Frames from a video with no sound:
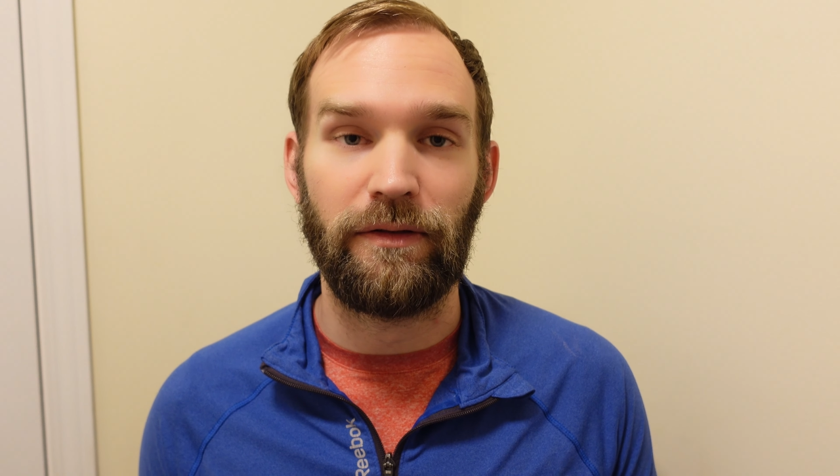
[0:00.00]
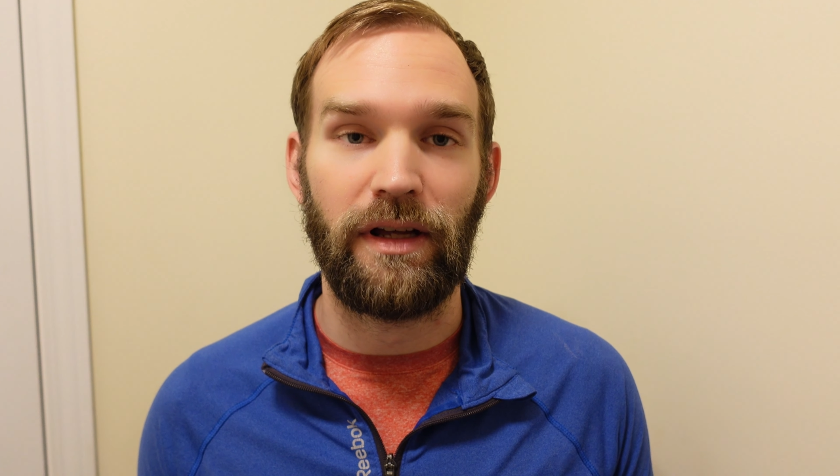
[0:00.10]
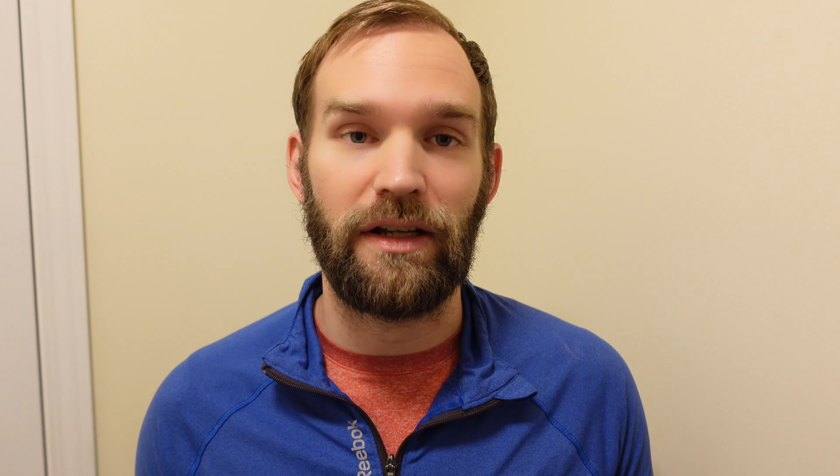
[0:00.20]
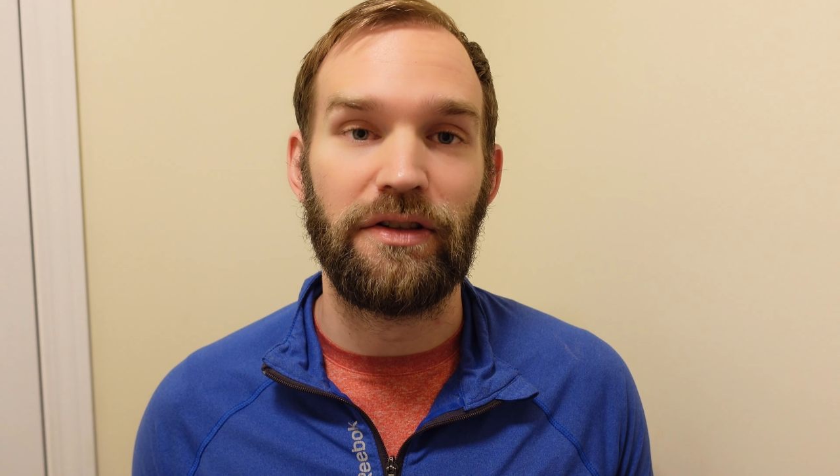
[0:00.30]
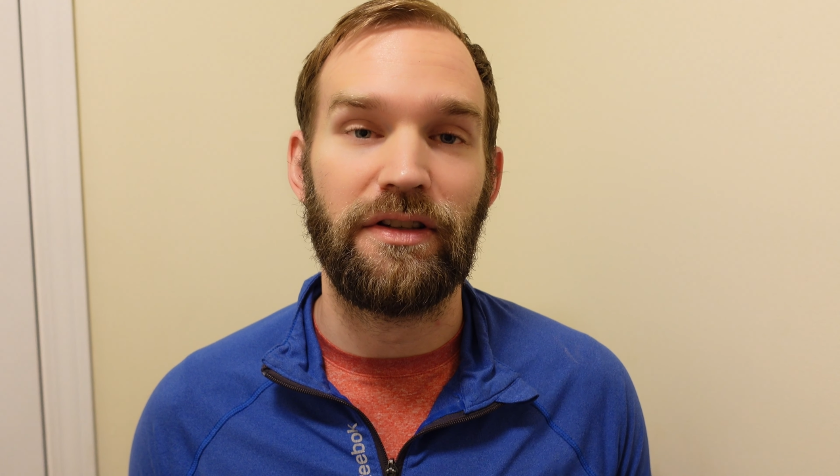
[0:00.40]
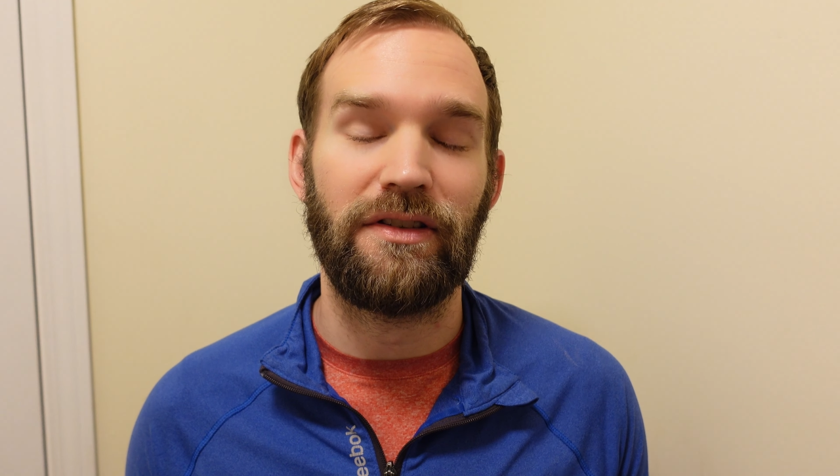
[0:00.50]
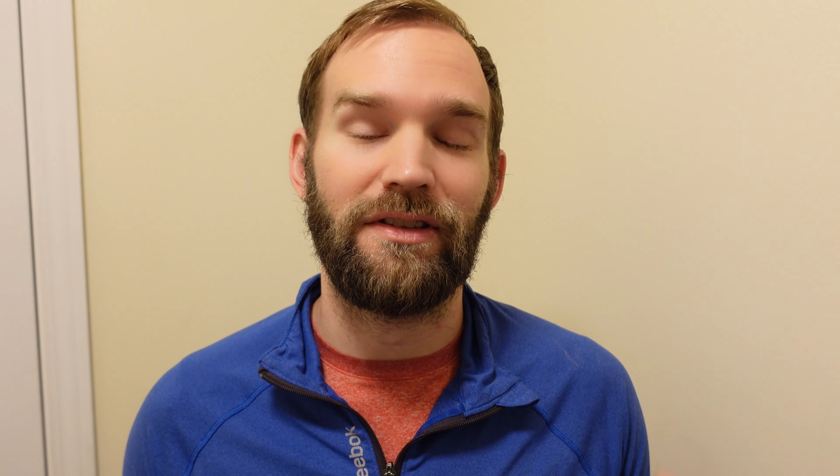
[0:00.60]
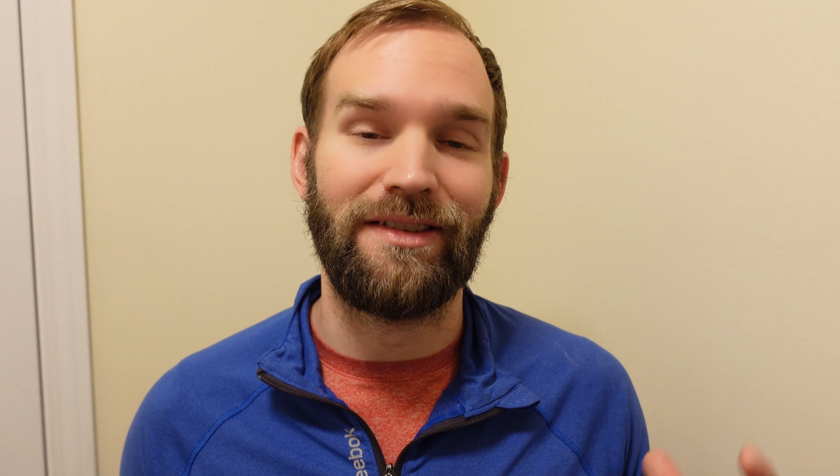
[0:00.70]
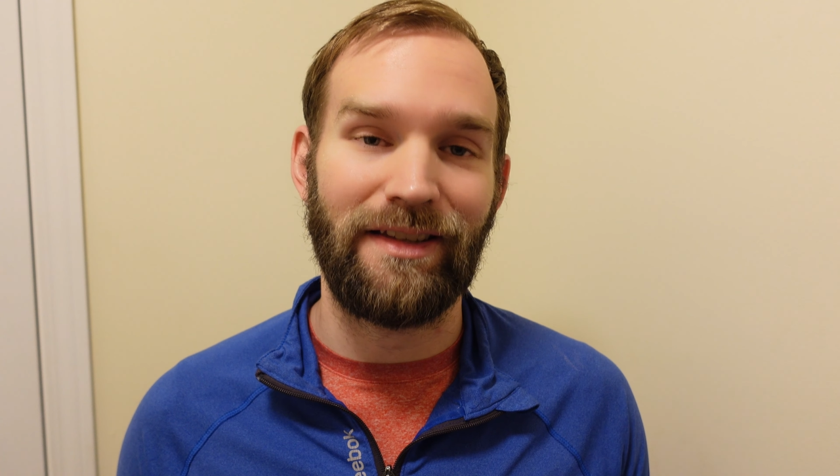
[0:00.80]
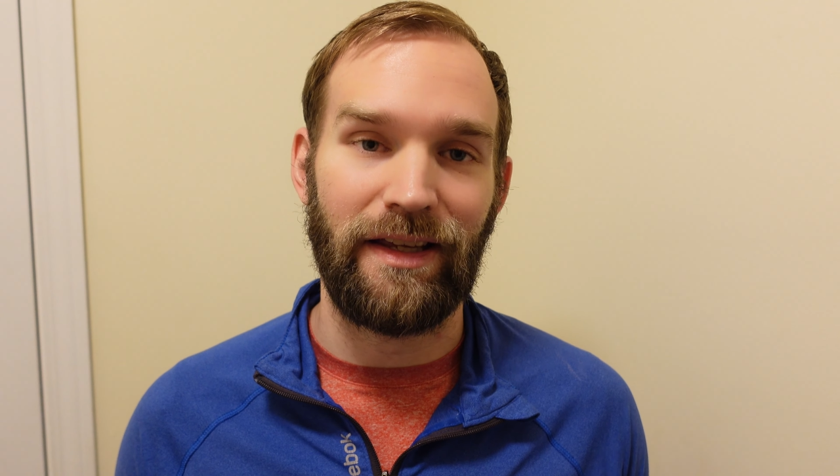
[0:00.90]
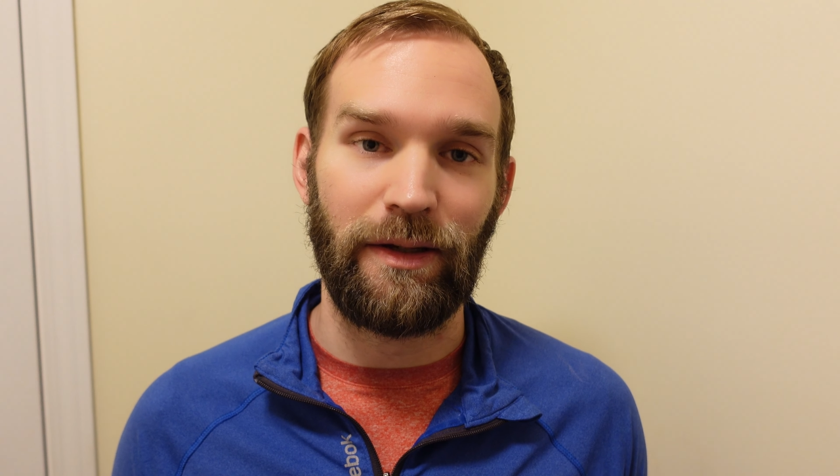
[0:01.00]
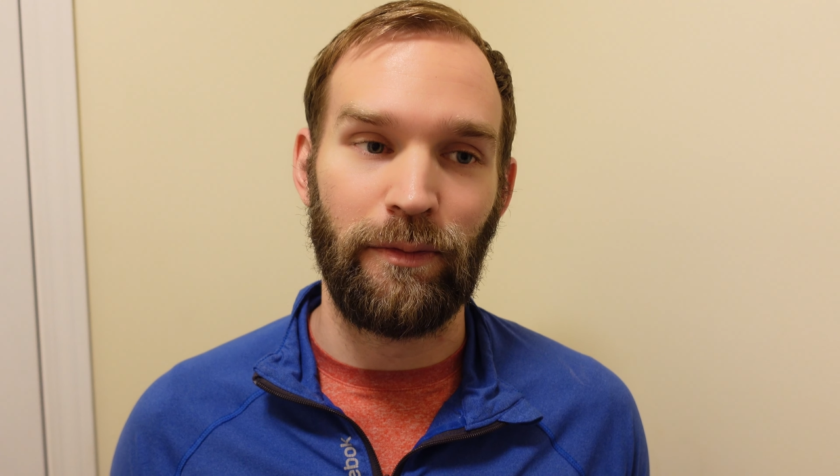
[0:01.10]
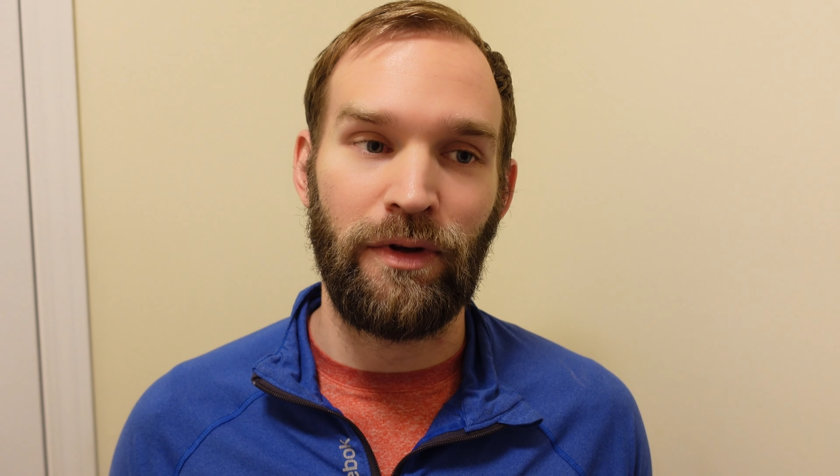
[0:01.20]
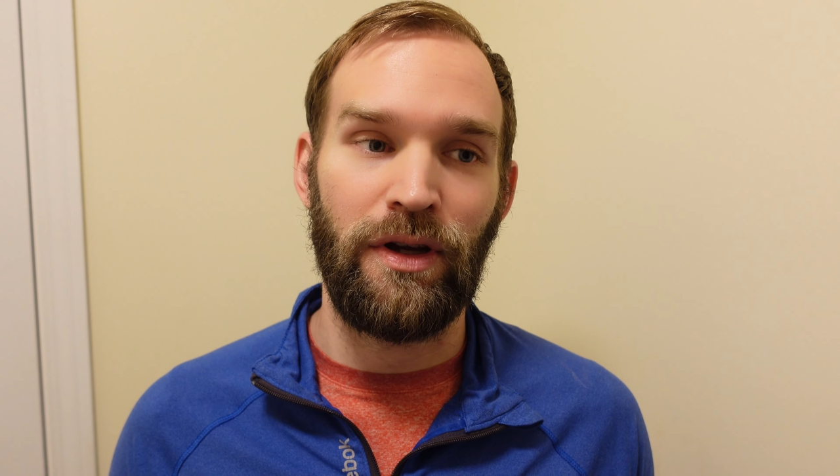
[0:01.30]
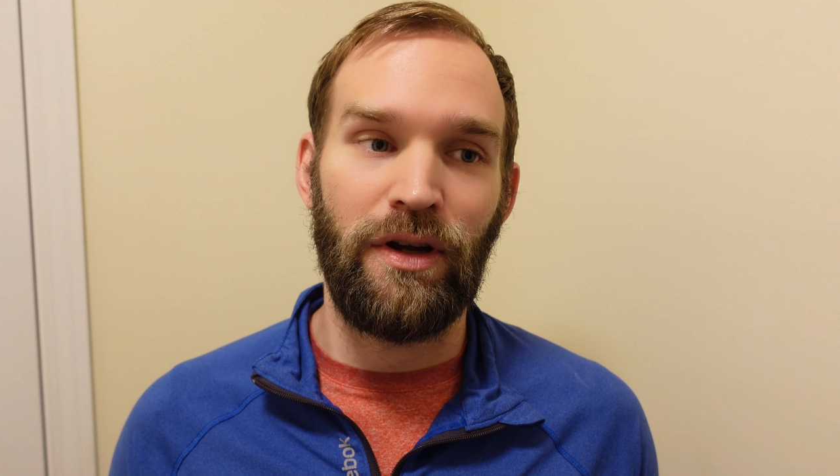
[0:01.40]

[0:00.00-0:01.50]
notch is the same